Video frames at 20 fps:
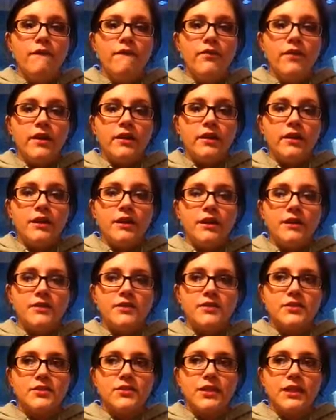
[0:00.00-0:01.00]
Very
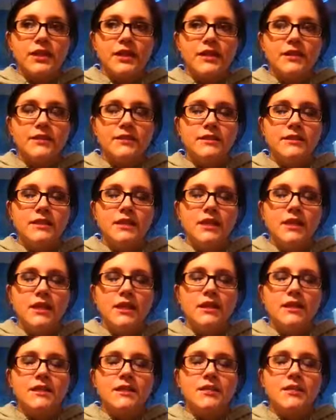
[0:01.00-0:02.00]
custardy.
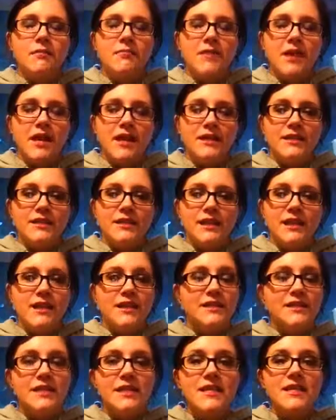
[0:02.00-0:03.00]
It's amazing.
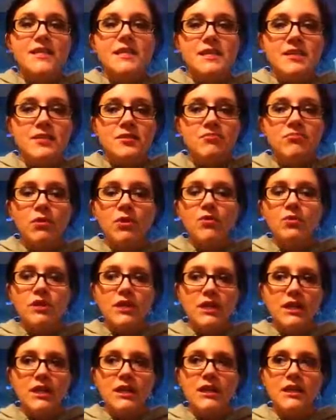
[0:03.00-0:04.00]
It's like
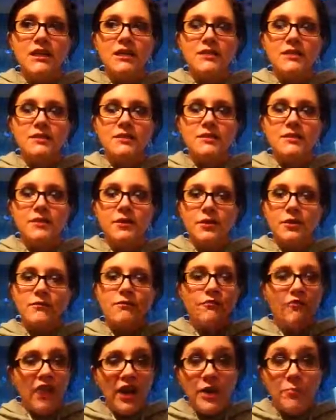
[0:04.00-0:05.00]
smoking or
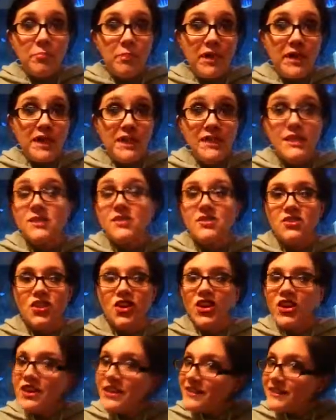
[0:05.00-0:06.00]
vaping.
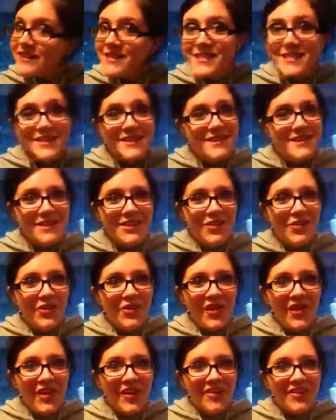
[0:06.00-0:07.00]
Sorry, it's still
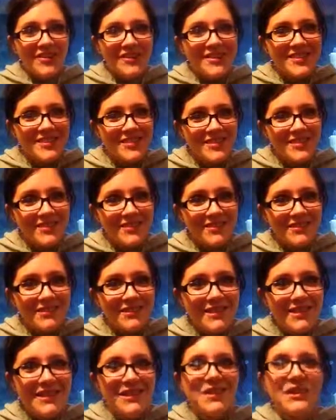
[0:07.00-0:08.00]
there. It's still the
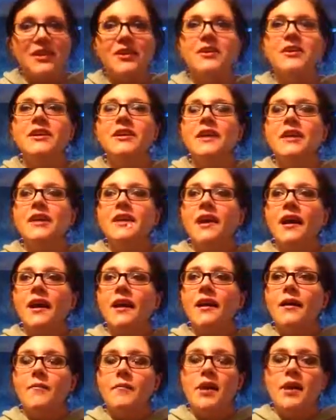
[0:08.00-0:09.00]
lingo.
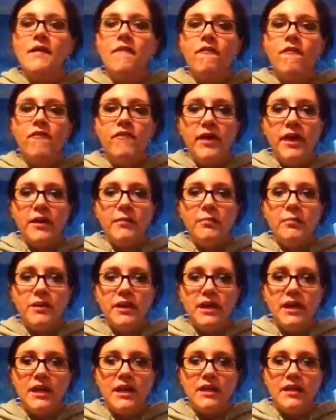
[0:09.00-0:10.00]

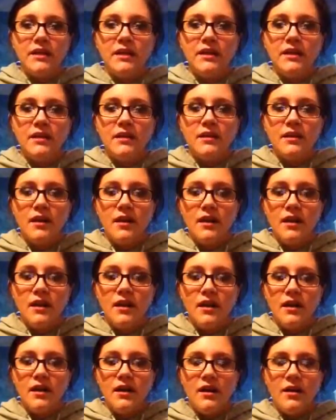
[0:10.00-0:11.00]
Vaping
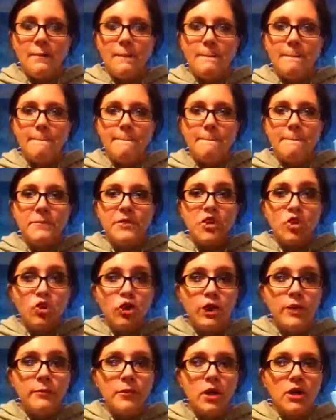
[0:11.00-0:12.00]

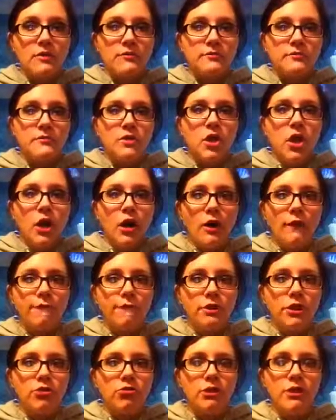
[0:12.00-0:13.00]
creamer.
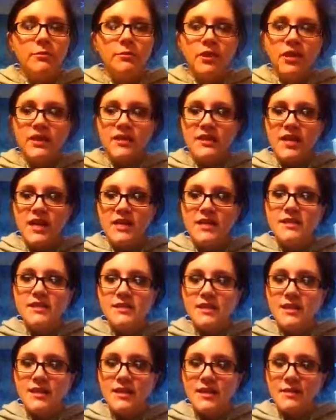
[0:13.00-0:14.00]
Coffee creamer. It
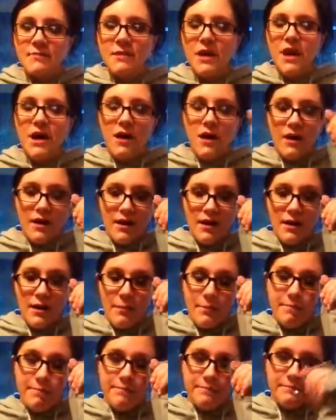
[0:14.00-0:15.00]
tastes like
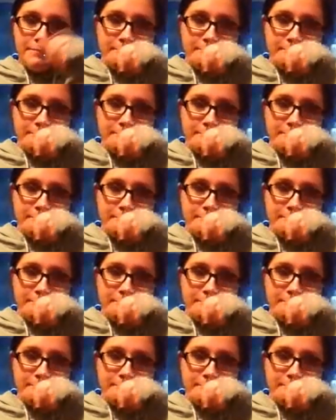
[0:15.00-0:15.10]
the